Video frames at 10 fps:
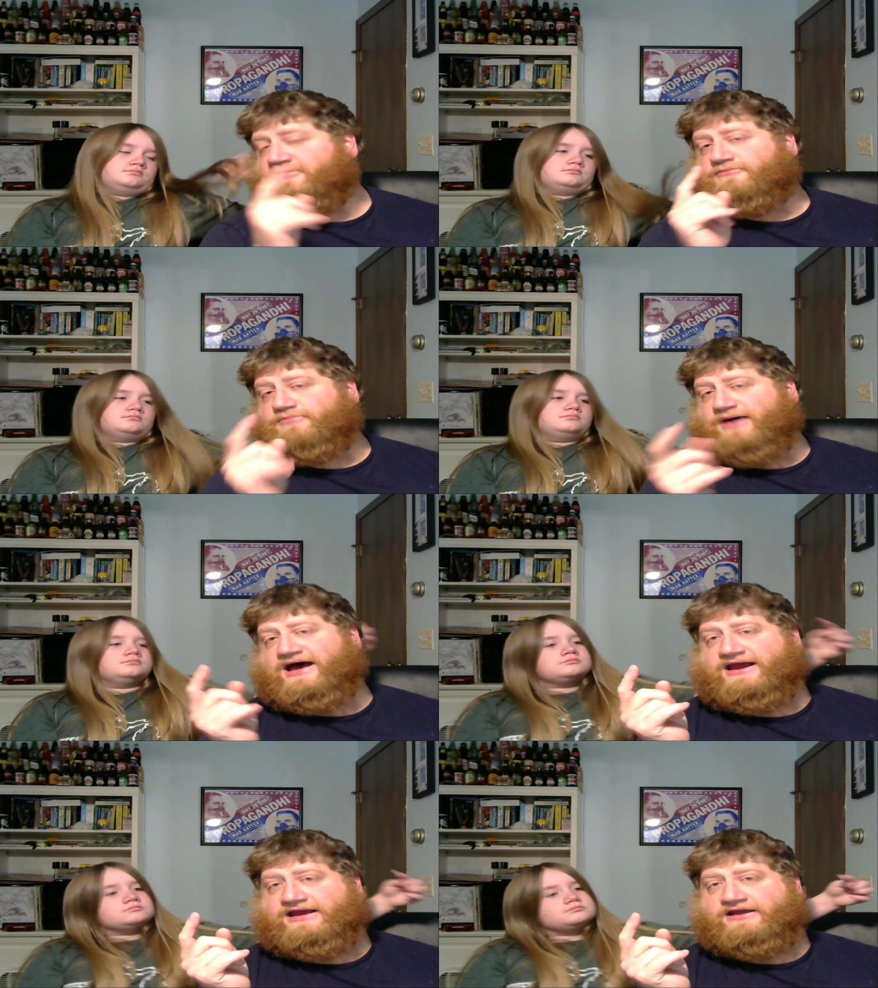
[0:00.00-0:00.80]

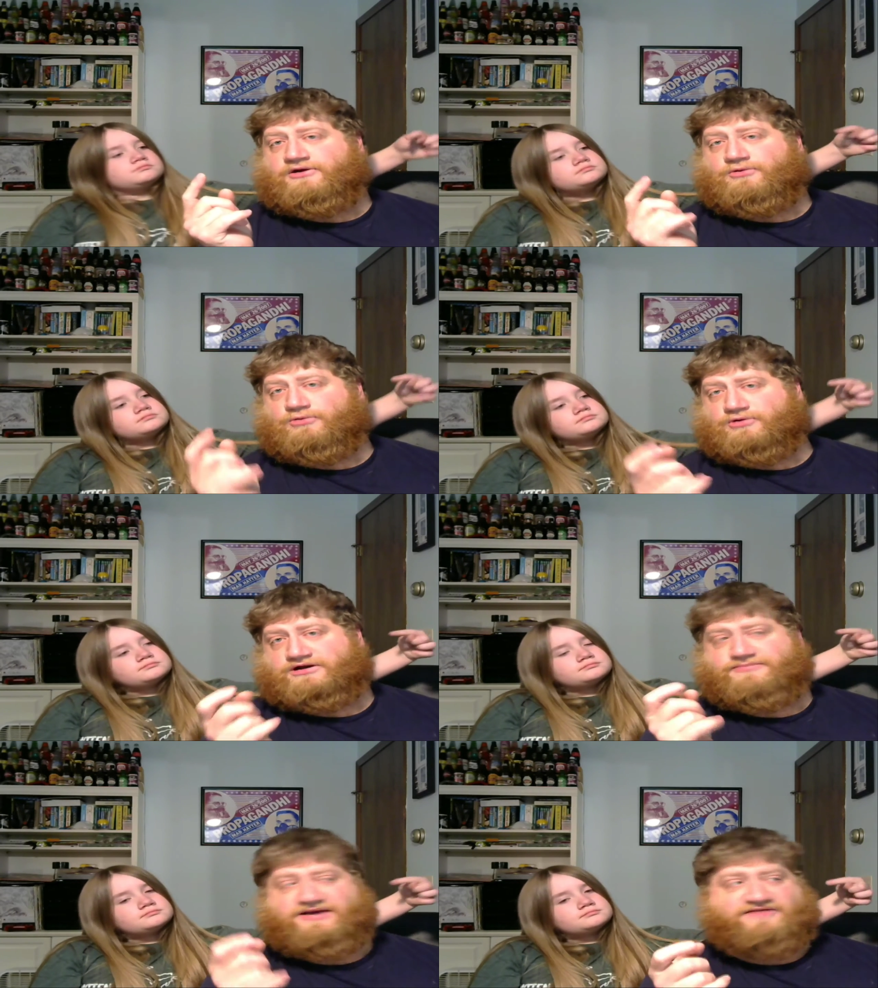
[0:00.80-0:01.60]
Speaker 1: by
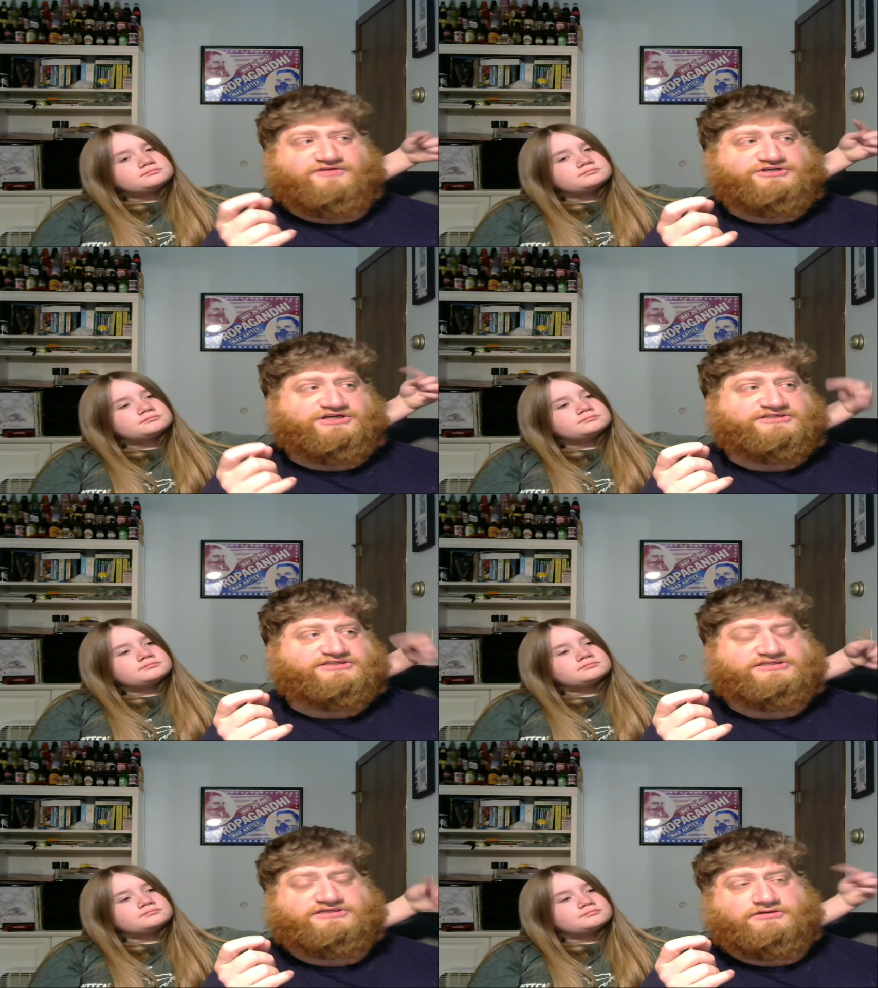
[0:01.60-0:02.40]
Orca
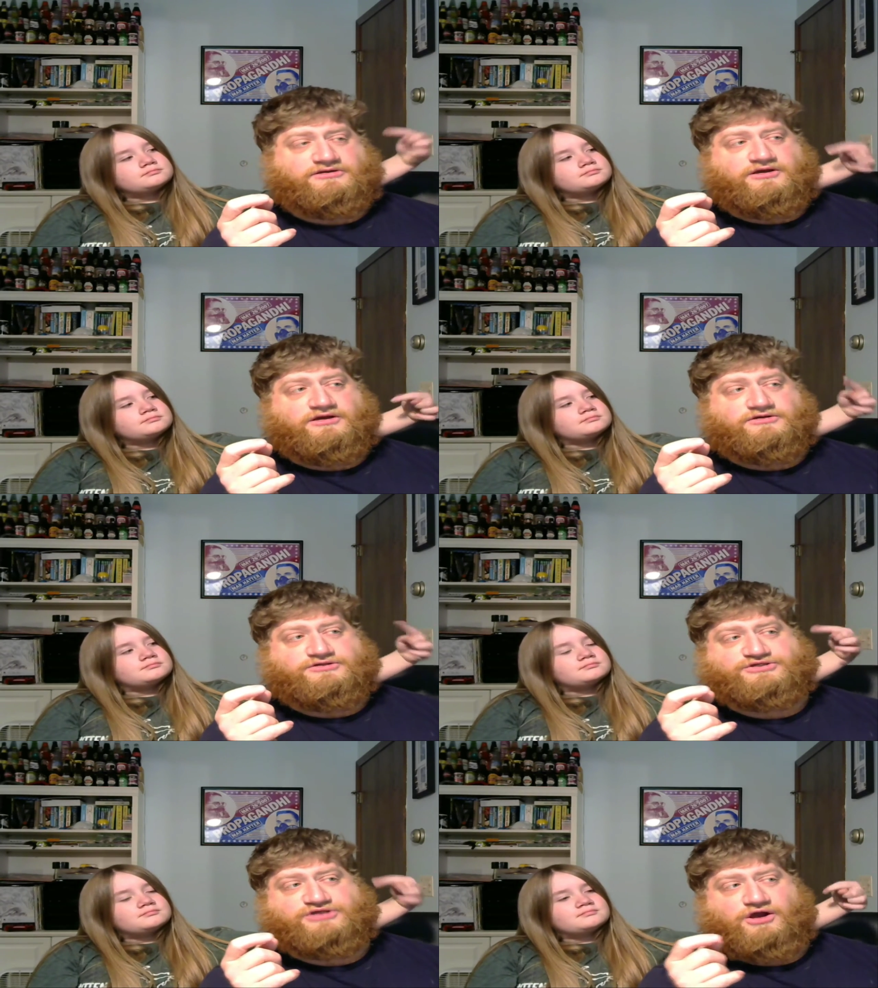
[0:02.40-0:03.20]
Beverages.
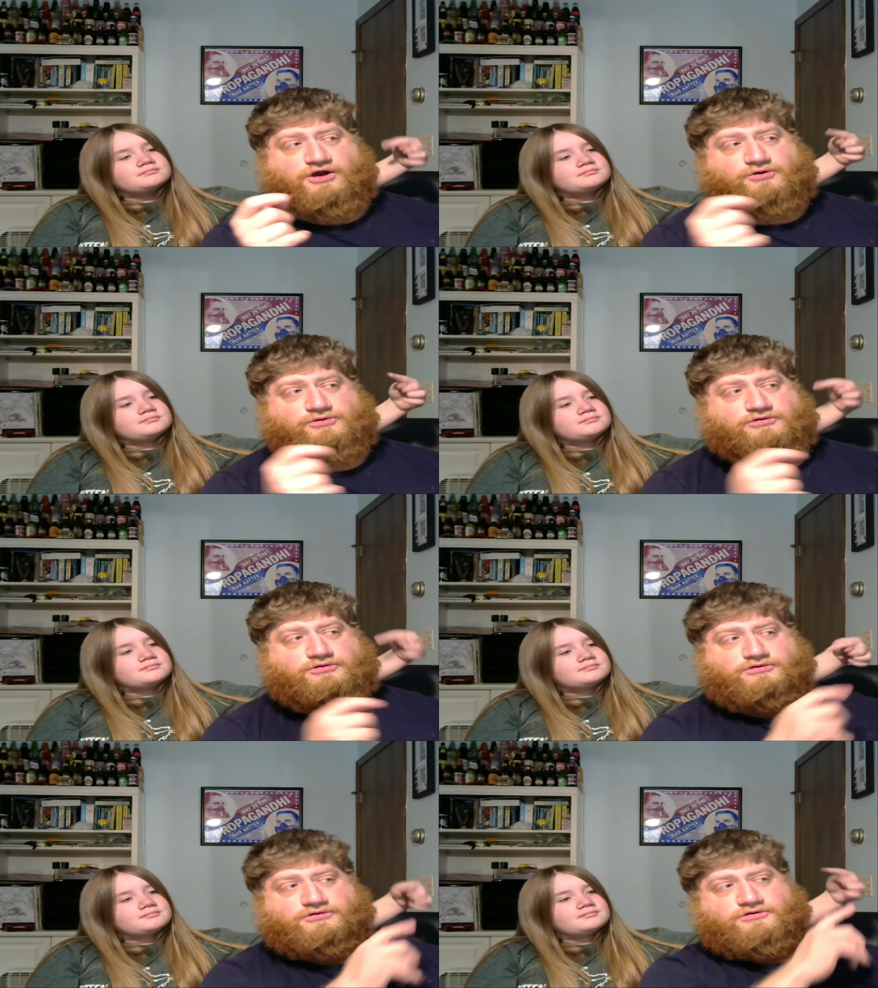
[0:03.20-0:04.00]
So,
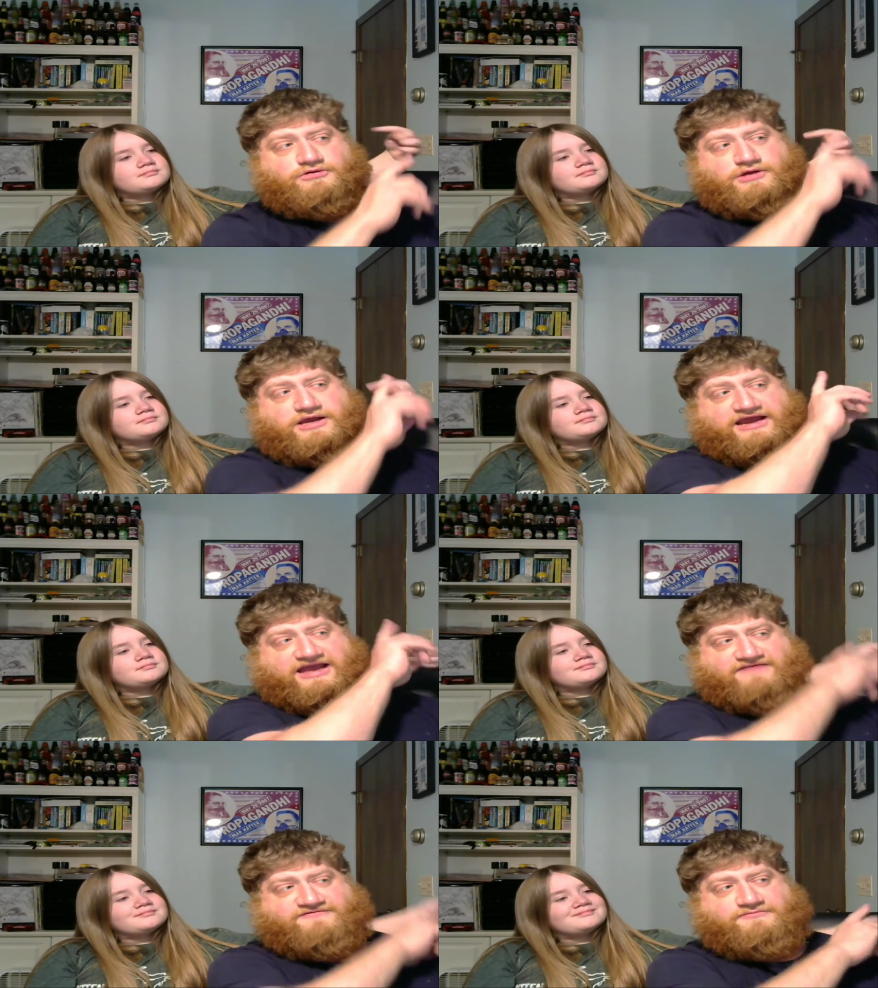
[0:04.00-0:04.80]
I
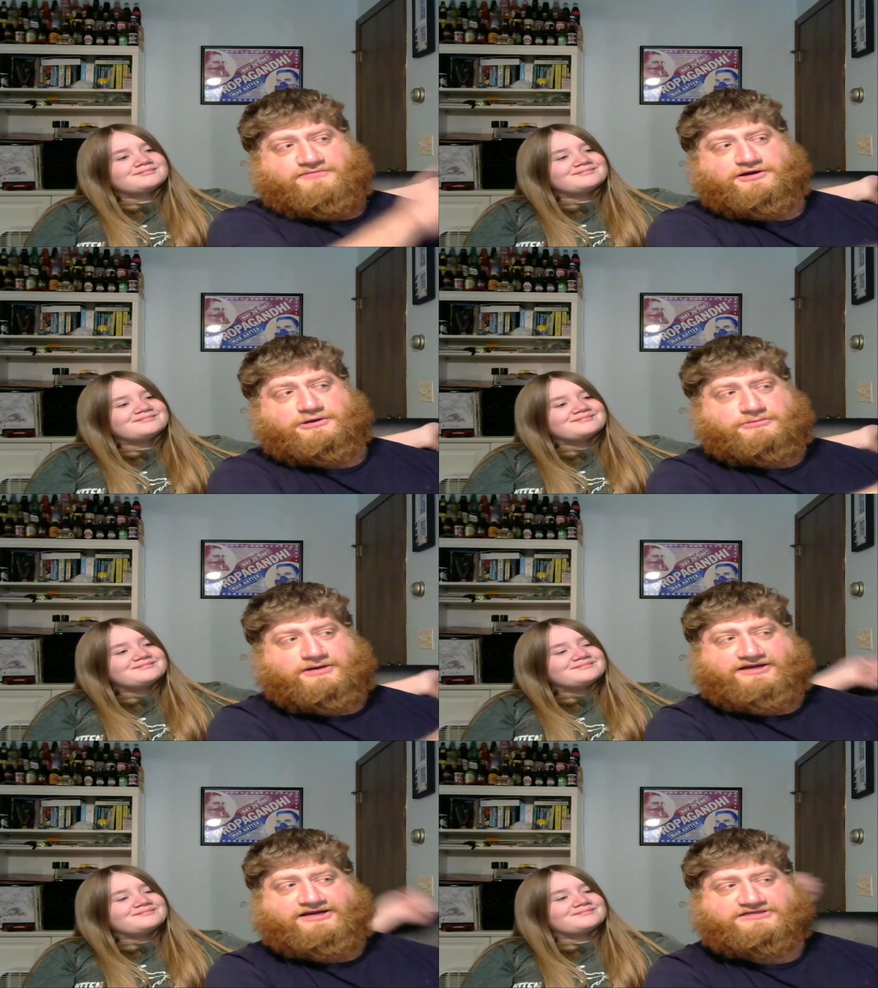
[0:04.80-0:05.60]
have a mirror
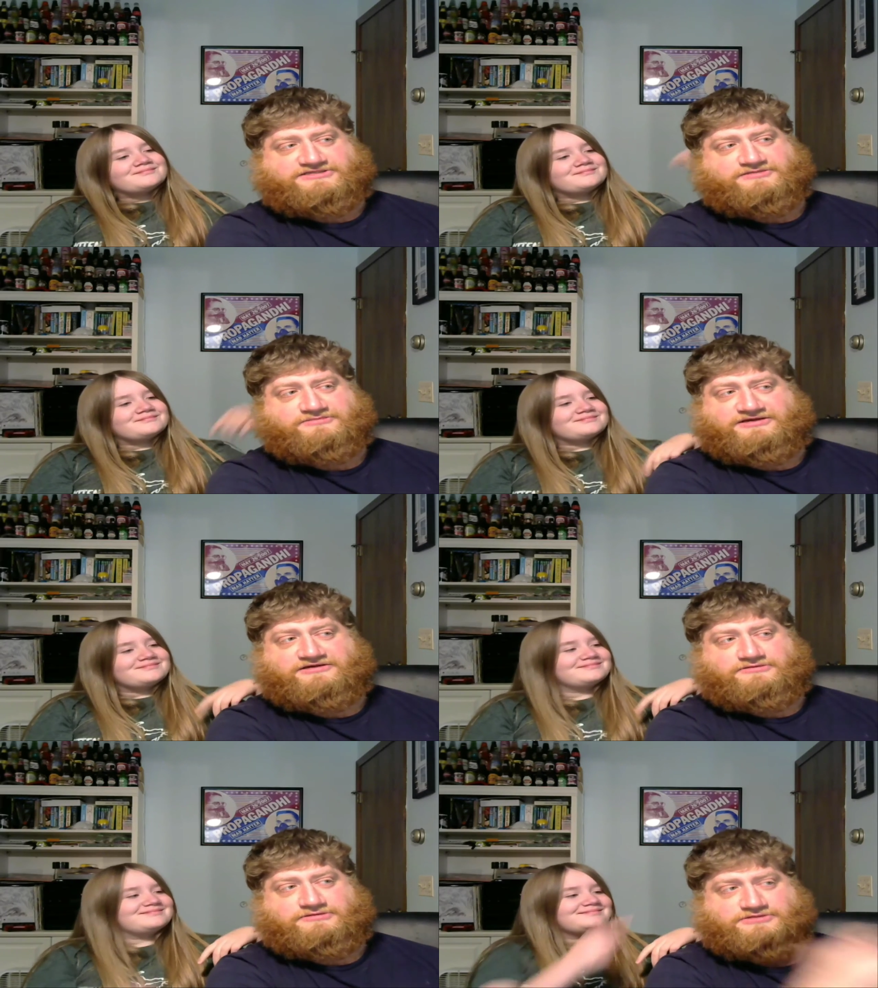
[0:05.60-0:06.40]
right next to me
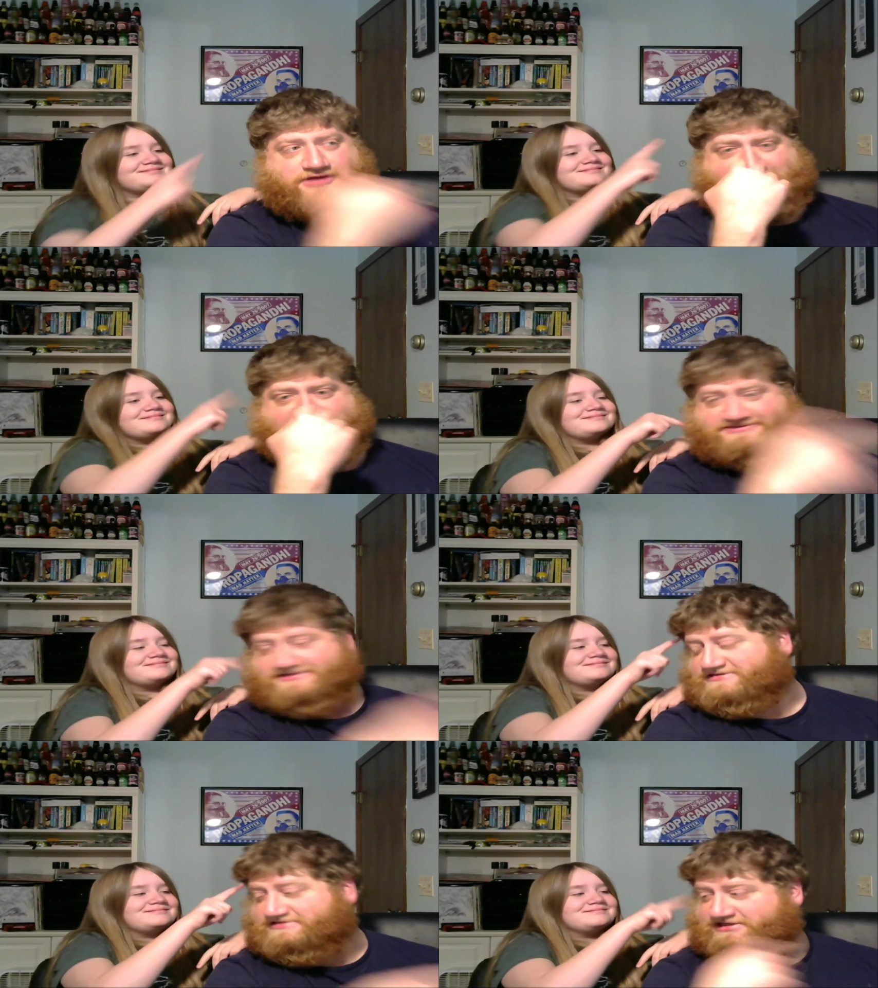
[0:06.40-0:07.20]
so I can
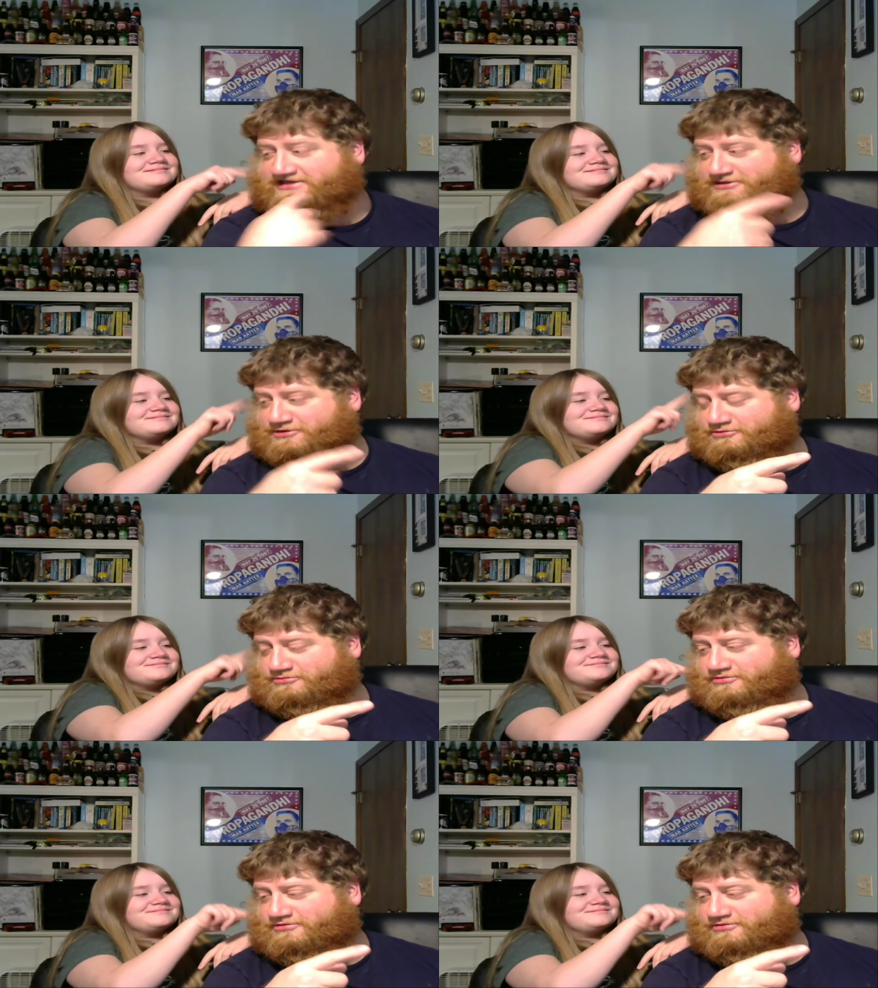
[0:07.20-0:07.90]
see you.